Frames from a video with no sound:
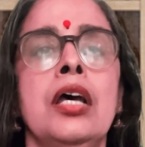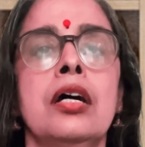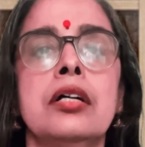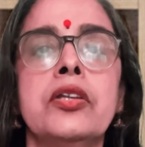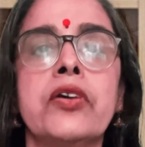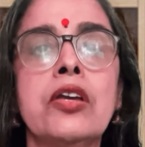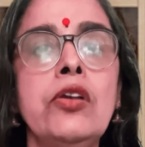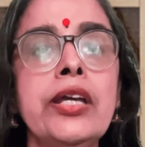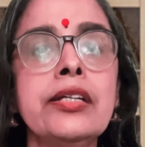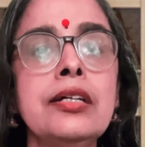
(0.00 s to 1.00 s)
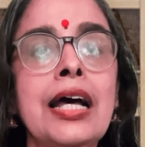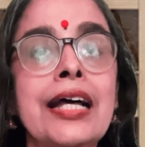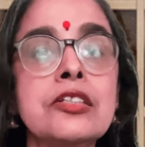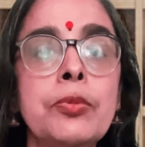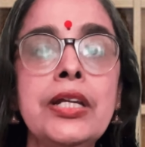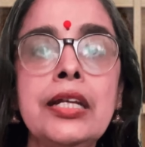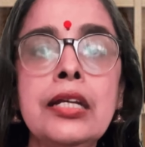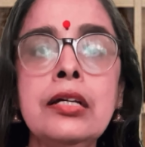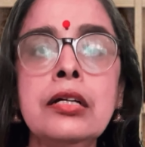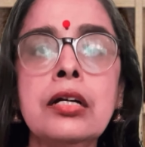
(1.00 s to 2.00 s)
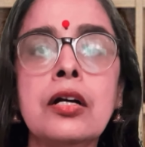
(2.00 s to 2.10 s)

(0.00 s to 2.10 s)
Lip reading: the regulator has been in a